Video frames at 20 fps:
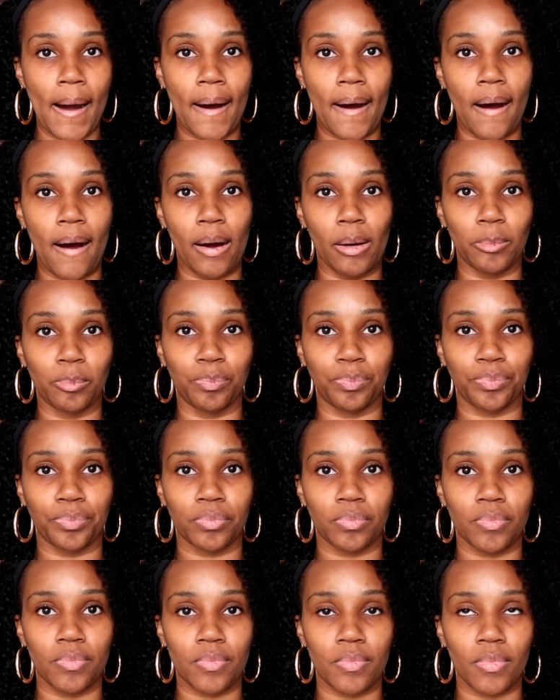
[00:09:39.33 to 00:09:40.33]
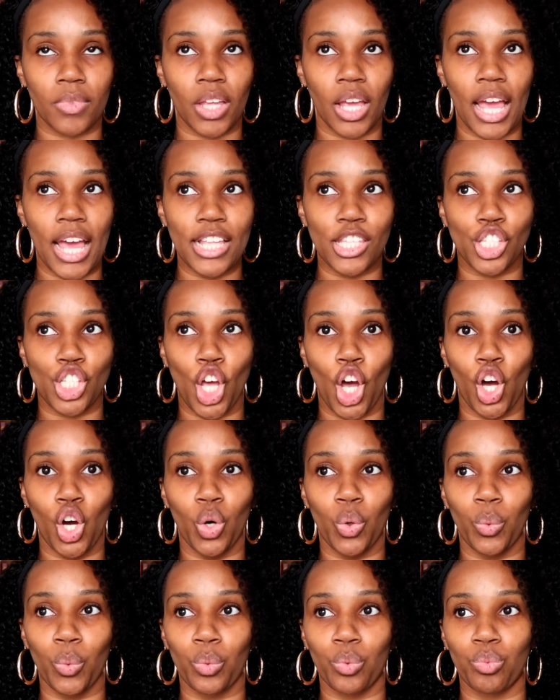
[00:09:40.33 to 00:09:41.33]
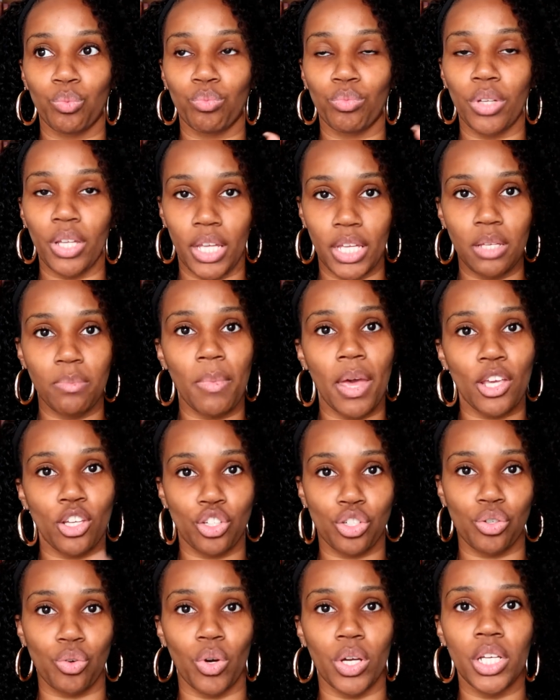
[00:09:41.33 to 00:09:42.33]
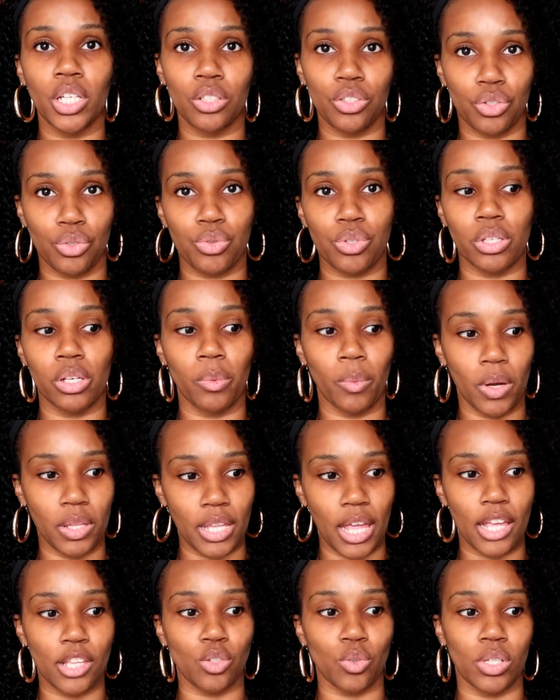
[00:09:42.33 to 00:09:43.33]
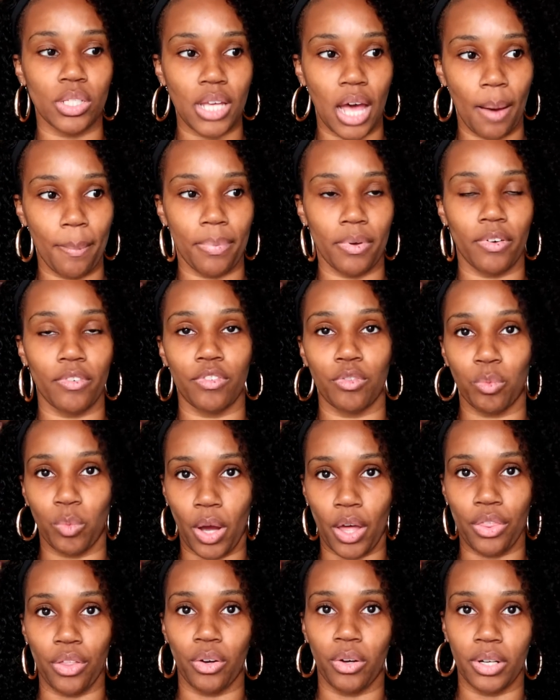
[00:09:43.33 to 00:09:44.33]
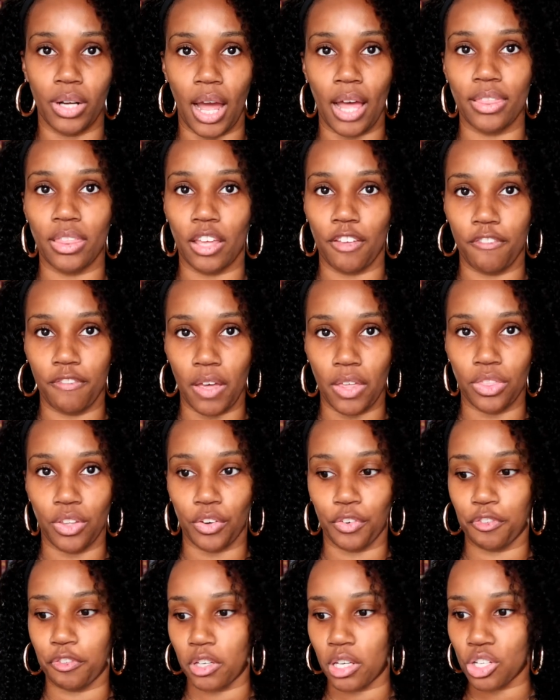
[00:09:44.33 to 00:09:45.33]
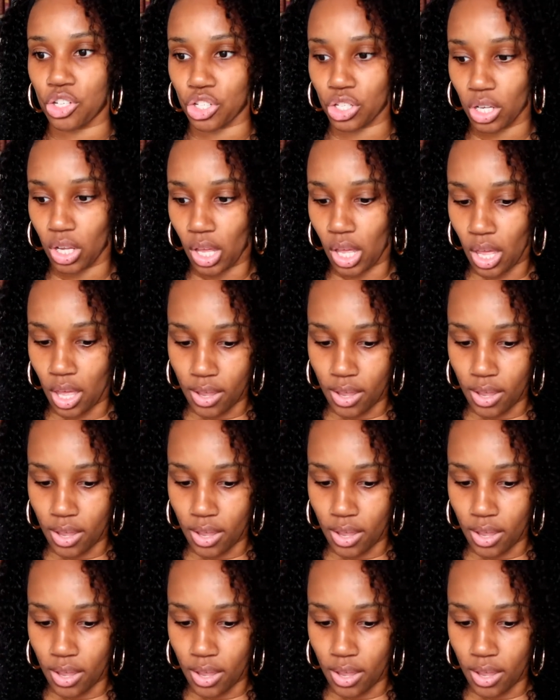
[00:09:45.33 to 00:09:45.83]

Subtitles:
And so he makes sure, he's usually the one that is on top of whether or not they fed their fish.